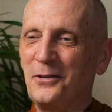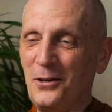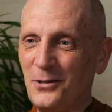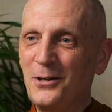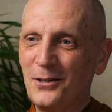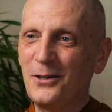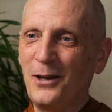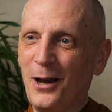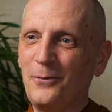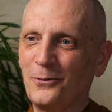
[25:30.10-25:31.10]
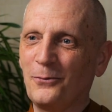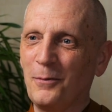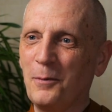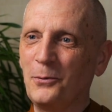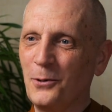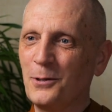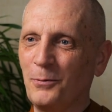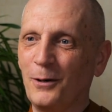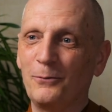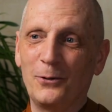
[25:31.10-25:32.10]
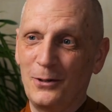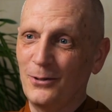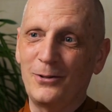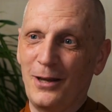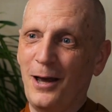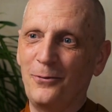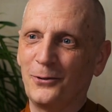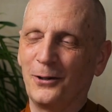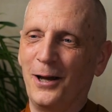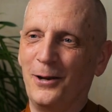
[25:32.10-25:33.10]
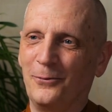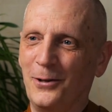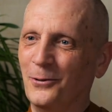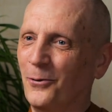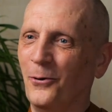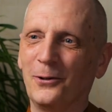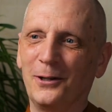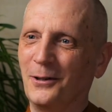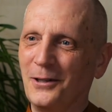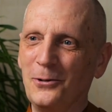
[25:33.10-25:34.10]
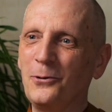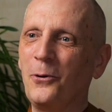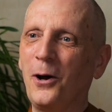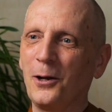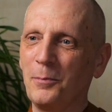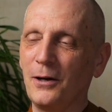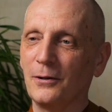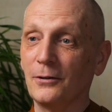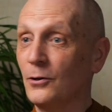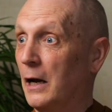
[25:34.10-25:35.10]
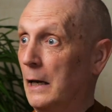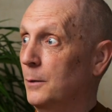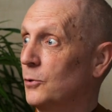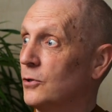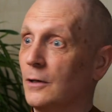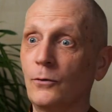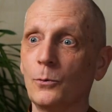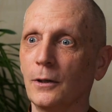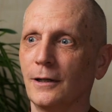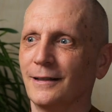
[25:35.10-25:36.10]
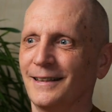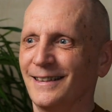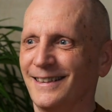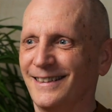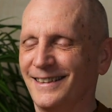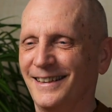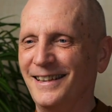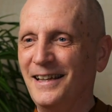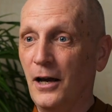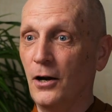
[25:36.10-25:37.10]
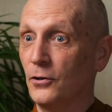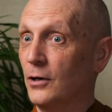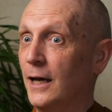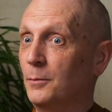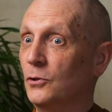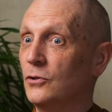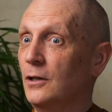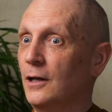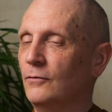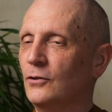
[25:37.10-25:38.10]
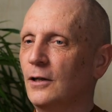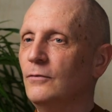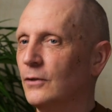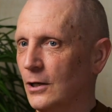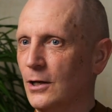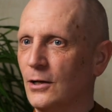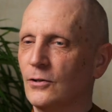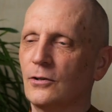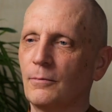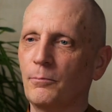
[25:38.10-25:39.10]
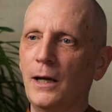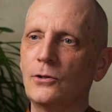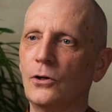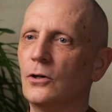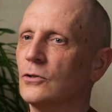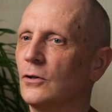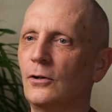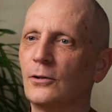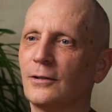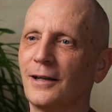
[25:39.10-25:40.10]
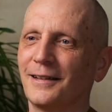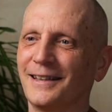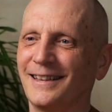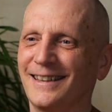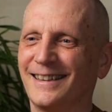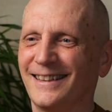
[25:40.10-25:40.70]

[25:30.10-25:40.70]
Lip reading: this is the after, from a Buddhist point of view, this is the afterlife. You know all about it. There are animals everywhere. Are there animals in the afterlife? Yes. Pet dogs all the time.